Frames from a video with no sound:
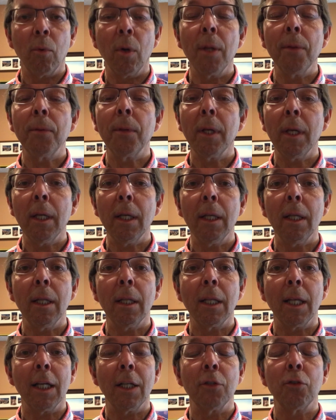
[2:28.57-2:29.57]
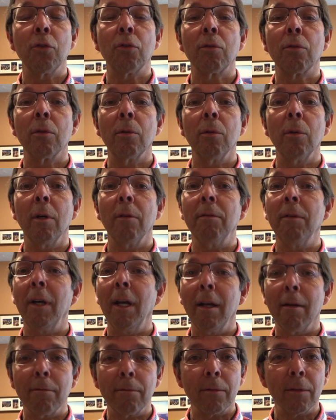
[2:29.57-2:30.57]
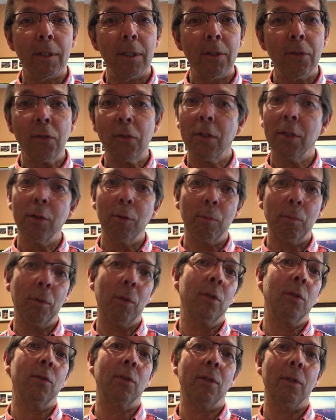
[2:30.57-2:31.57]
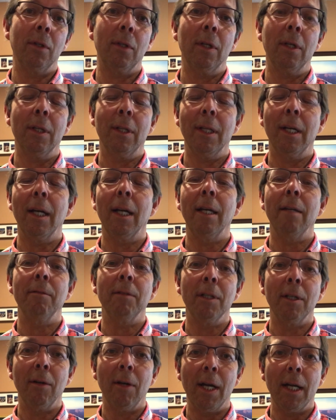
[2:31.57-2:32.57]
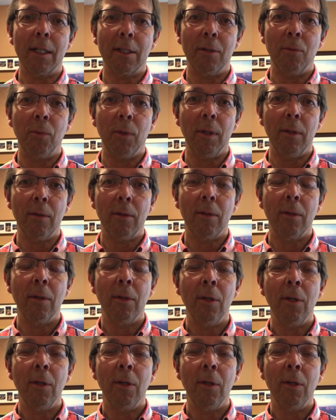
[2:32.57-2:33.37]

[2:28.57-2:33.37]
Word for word: One thing that is true of every single person that I have interacted with,